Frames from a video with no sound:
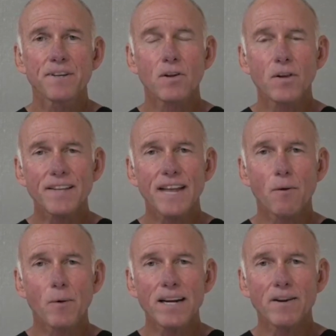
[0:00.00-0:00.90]
But if you look
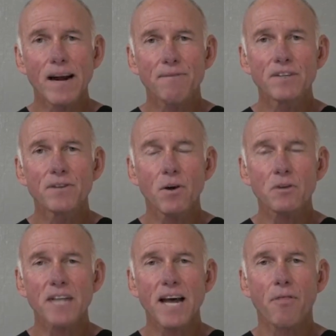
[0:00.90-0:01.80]
at that radiograph, you
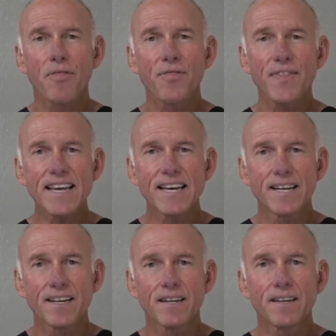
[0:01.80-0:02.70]
notice how
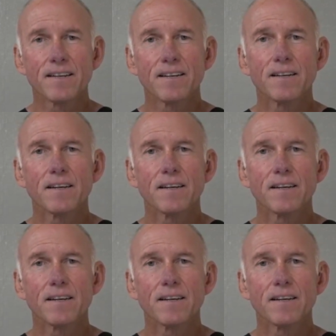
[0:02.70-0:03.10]
thin